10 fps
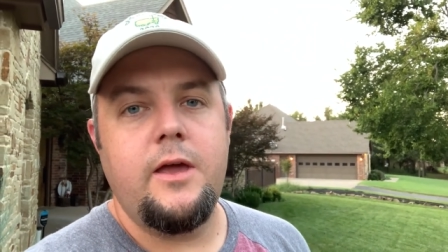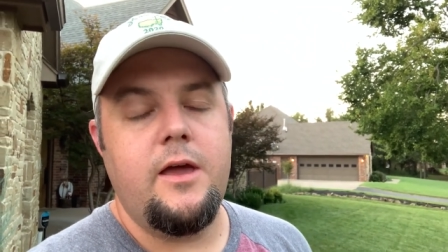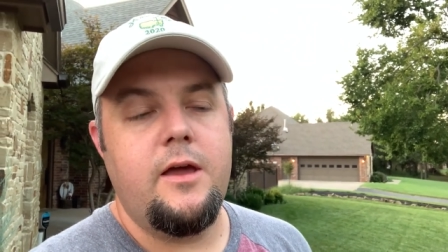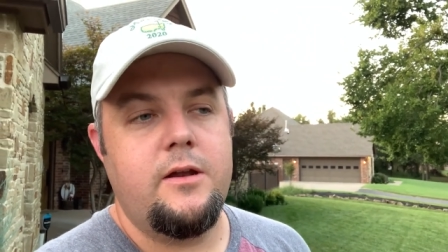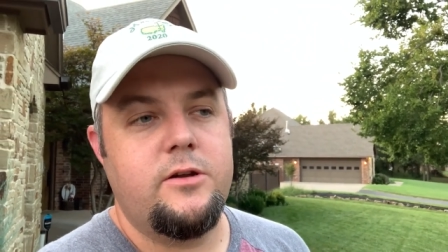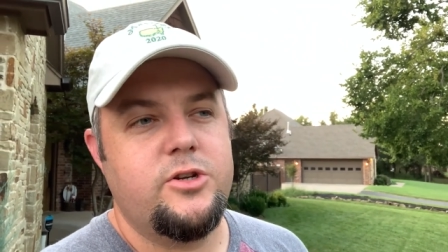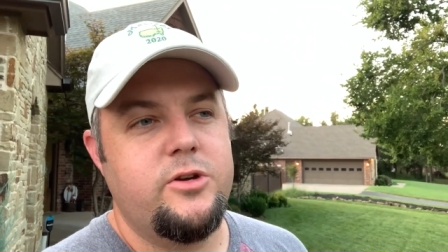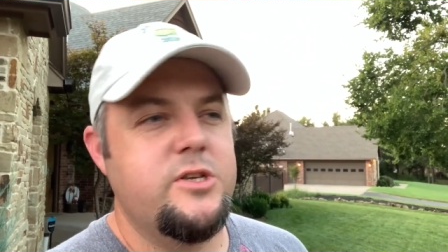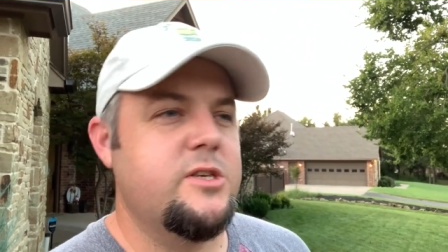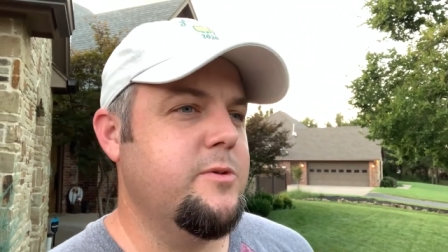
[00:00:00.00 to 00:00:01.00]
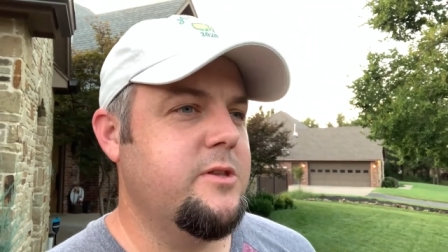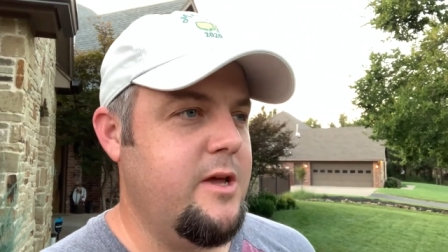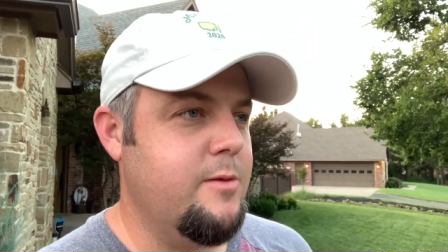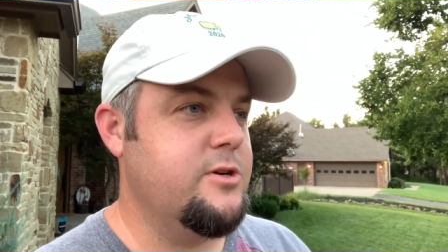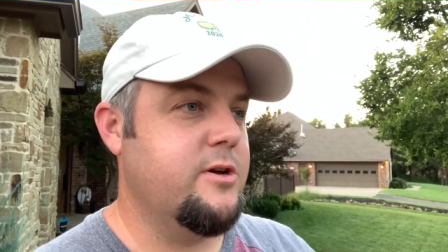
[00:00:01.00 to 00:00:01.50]
And I'll show you some of the
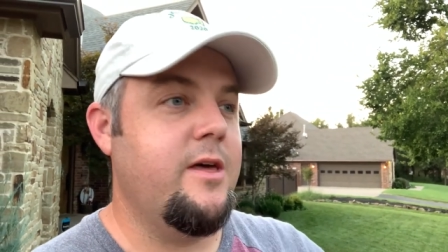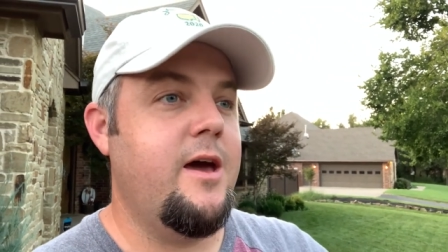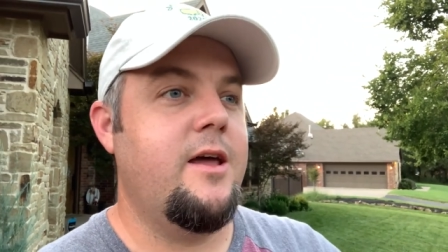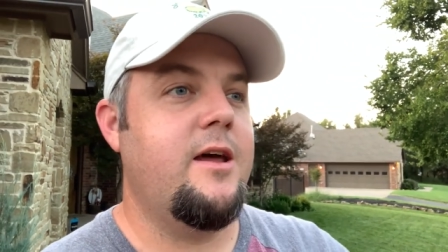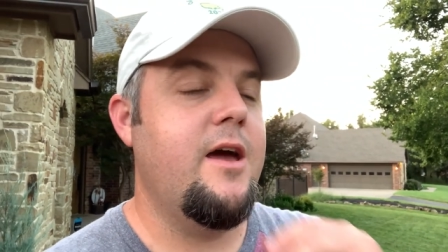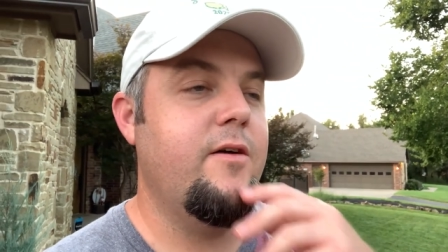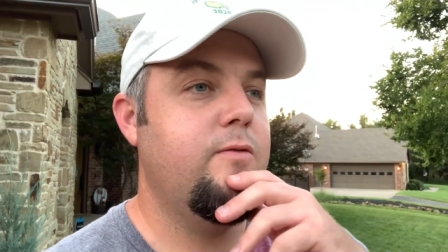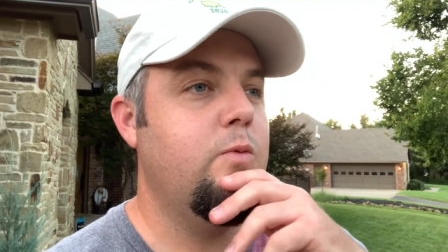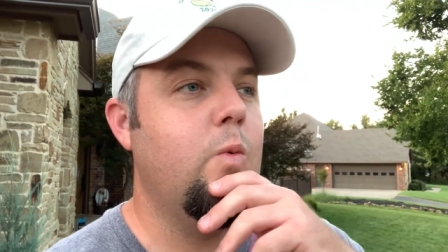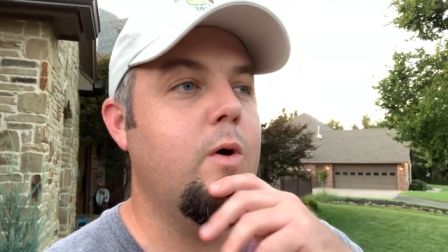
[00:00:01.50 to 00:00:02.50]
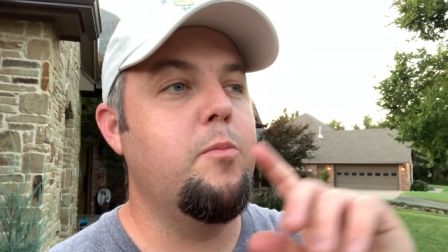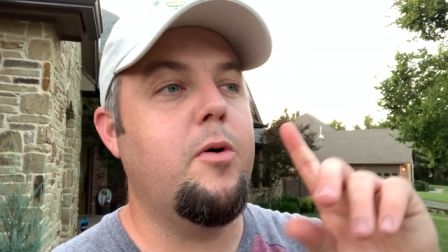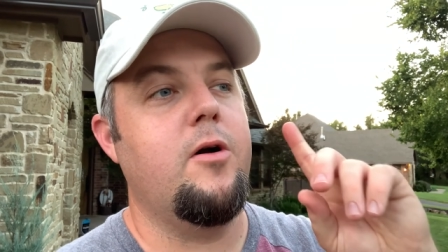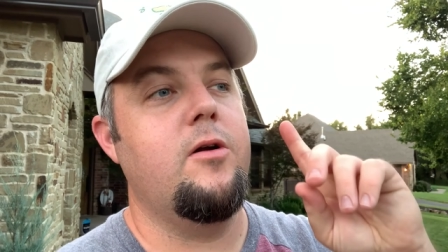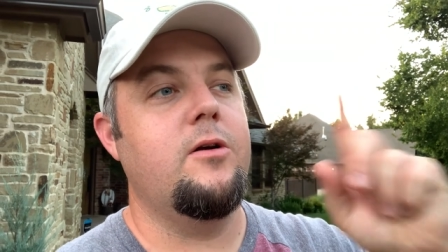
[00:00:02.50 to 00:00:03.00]
damage on that. I have one
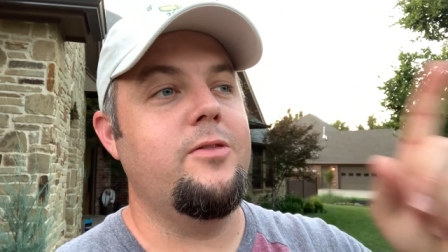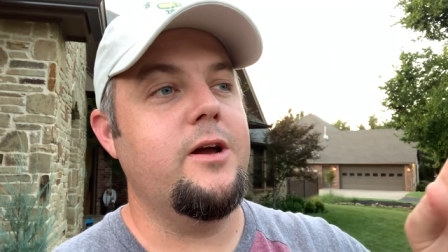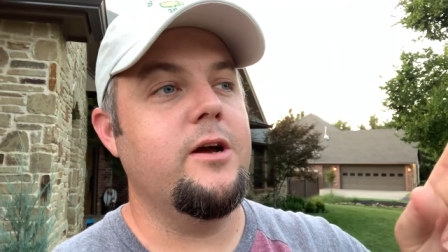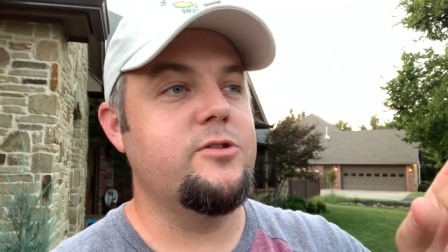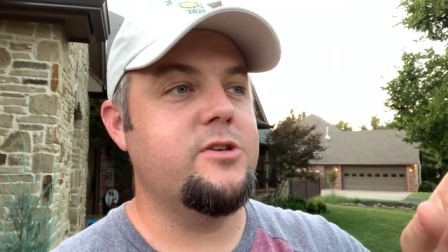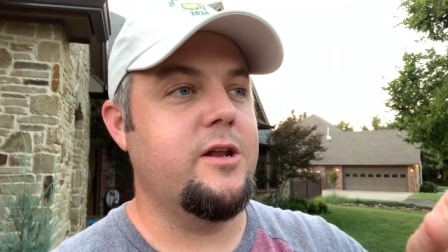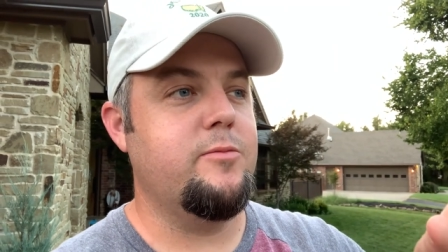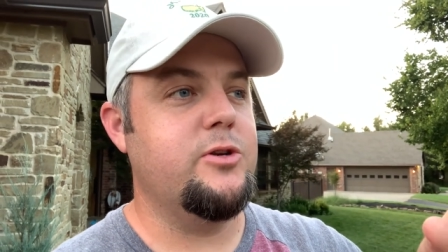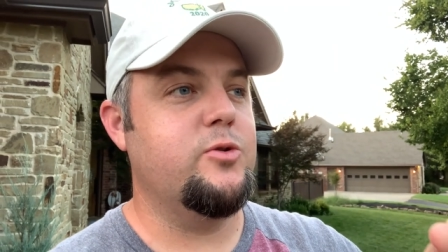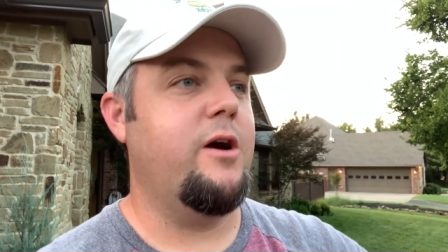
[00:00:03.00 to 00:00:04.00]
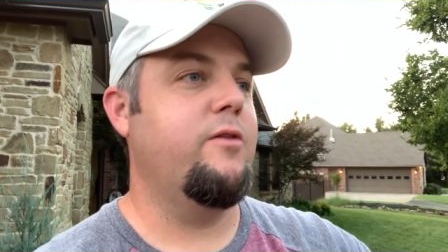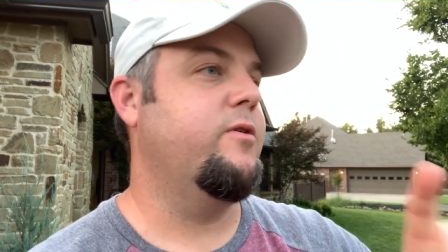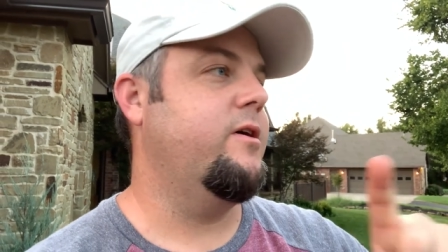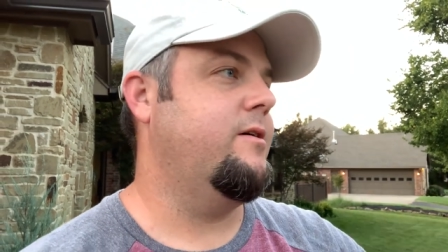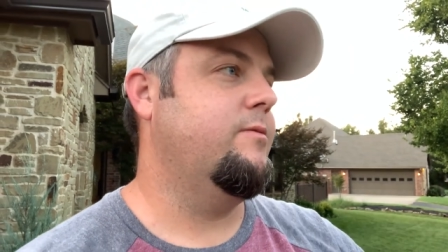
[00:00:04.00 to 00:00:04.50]
part on the other side of my
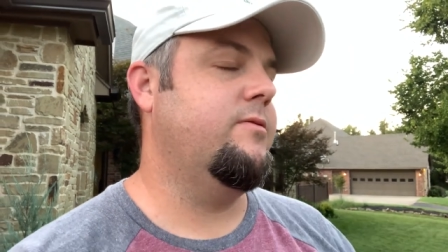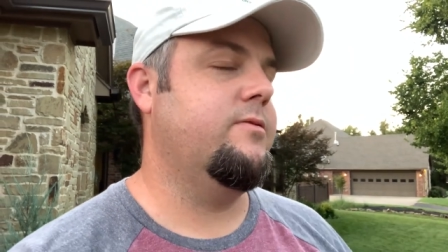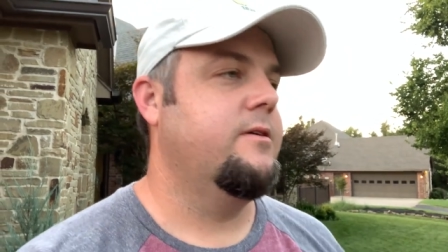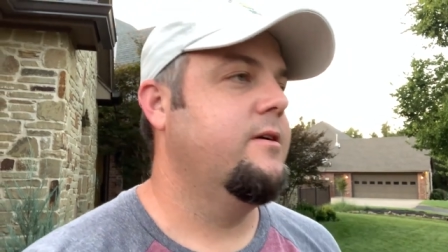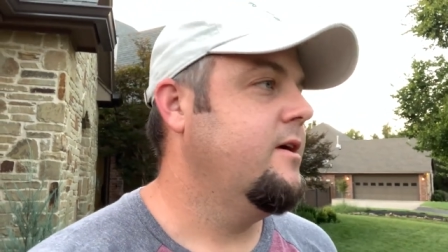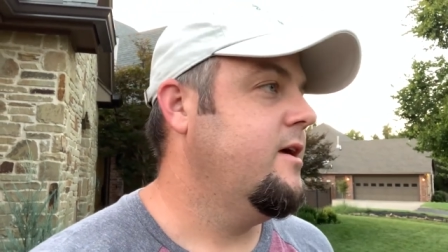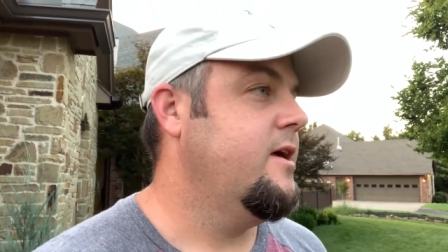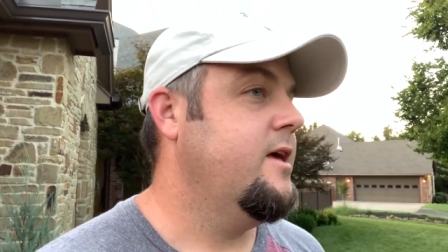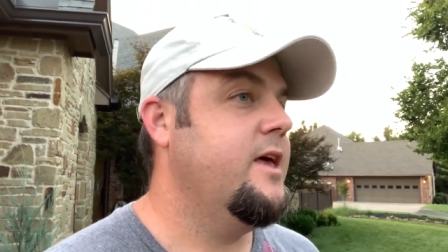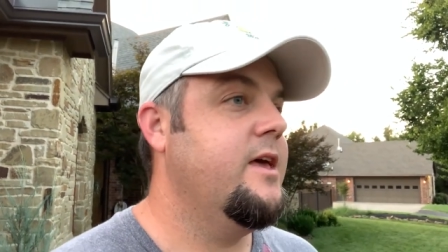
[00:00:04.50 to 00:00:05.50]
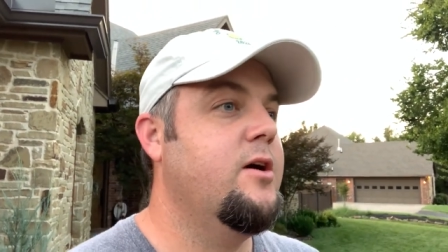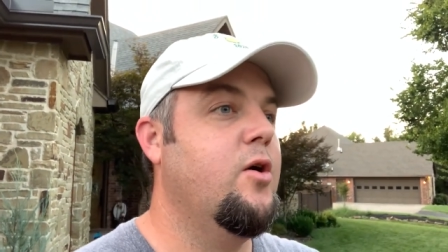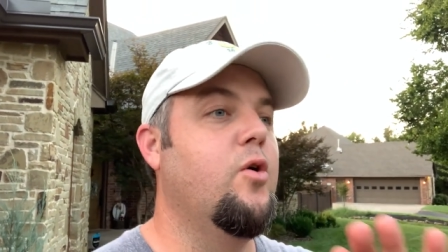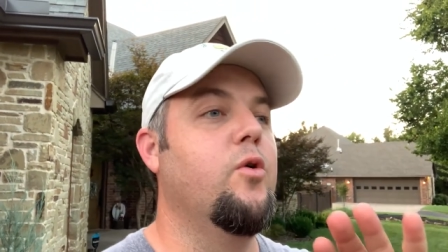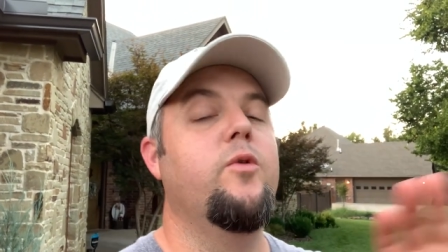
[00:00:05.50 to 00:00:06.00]
driveway.
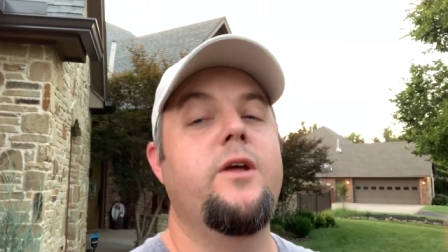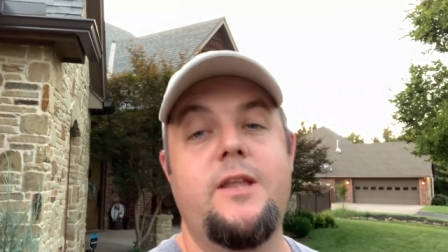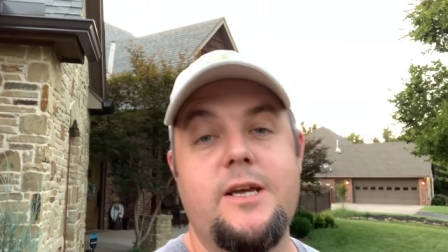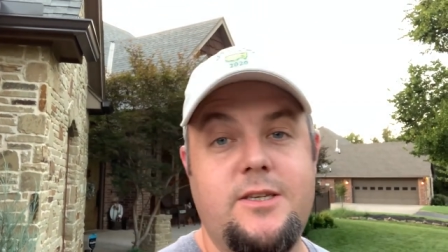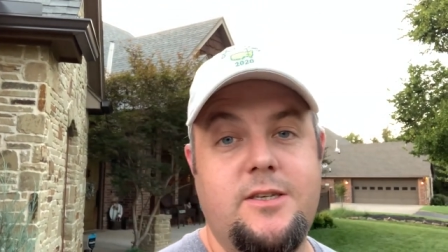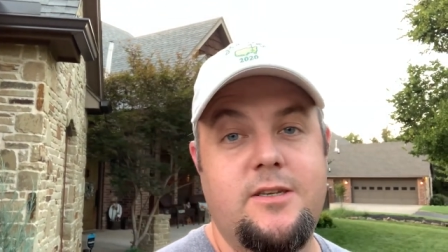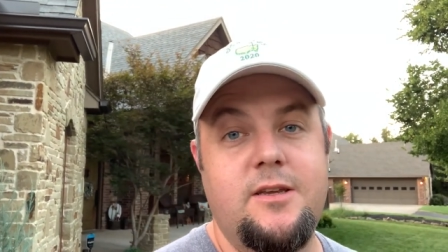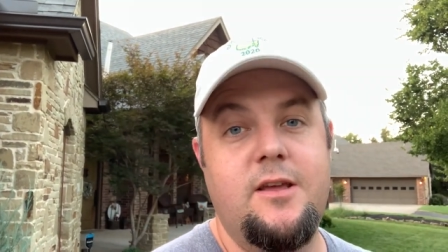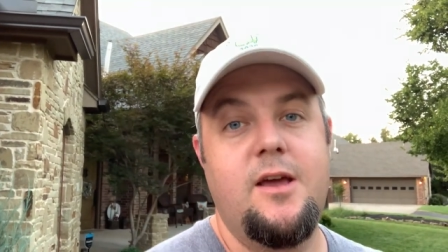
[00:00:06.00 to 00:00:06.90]
Horrendous.